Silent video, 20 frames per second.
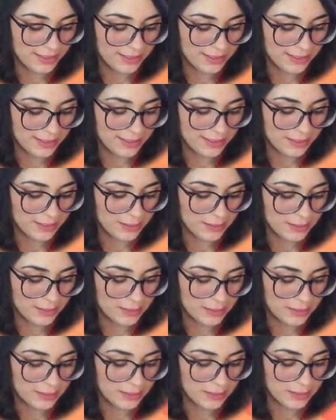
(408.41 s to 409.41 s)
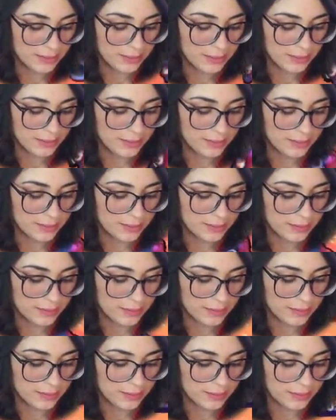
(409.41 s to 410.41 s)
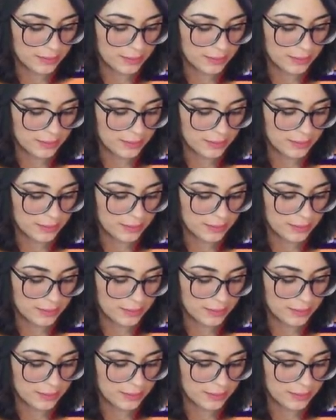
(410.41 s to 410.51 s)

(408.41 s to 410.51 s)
(no one is talking)